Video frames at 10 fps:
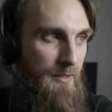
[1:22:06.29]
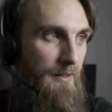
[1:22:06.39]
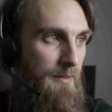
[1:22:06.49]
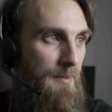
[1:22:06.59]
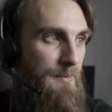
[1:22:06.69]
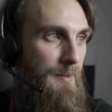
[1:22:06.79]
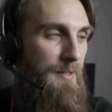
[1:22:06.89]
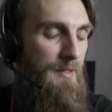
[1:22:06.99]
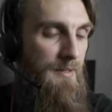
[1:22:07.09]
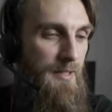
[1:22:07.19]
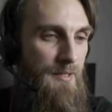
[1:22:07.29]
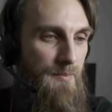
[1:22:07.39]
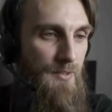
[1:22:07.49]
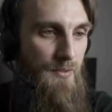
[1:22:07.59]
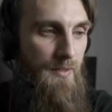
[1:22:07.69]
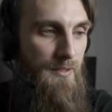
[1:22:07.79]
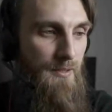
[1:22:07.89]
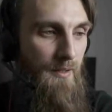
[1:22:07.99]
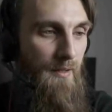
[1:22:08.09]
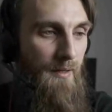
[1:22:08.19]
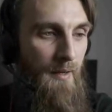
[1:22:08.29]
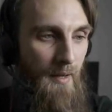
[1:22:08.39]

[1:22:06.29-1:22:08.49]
That's something I'm going to teach him soon, inshallah.